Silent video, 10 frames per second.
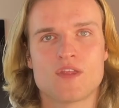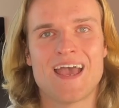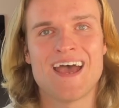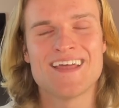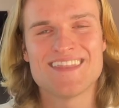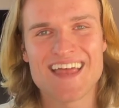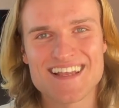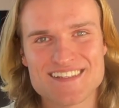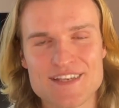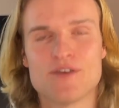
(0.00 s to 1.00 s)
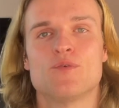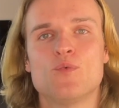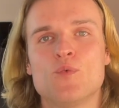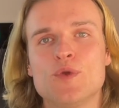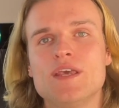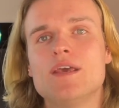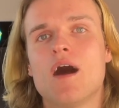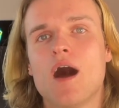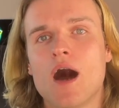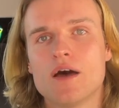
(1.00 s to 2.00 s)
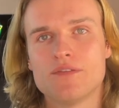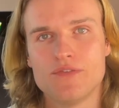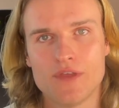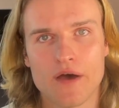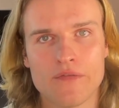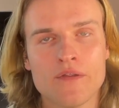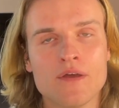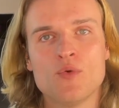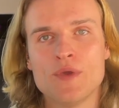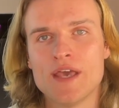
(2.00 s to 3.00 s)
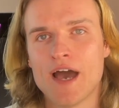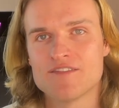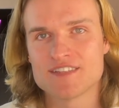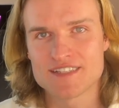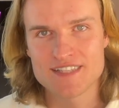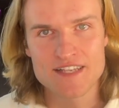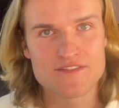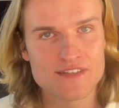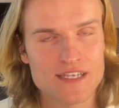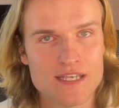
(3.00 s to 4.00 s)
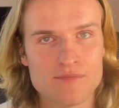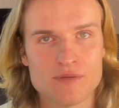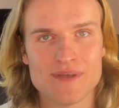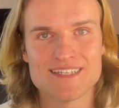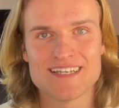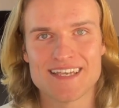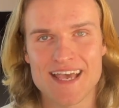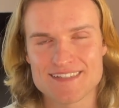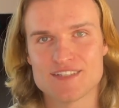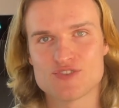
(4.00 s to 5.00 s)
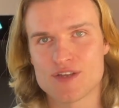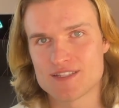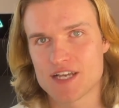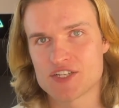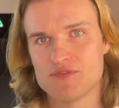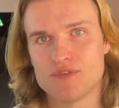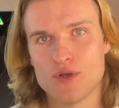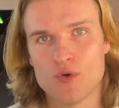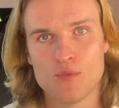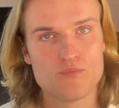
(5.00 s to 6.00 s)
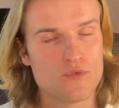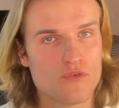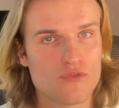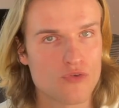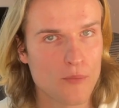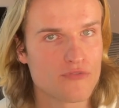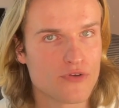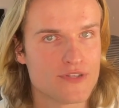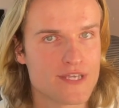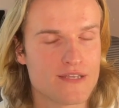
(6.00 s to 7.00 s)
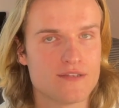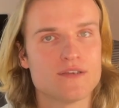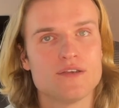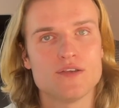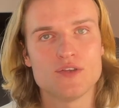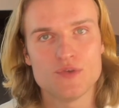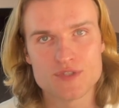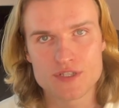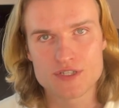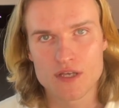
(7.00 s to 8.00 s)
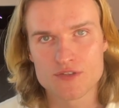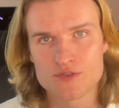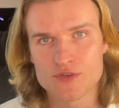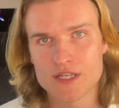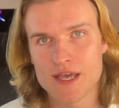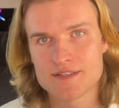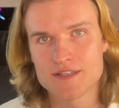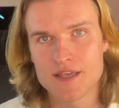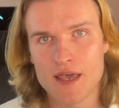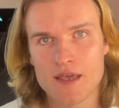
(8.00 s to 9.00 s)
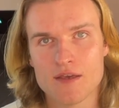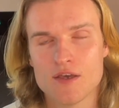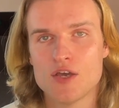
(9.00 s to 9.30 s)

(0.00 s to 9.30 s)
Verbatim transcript: And that's it, we are done. We have successfully implemented a gasless transaction flow from a front end using Gelato Relay S D K.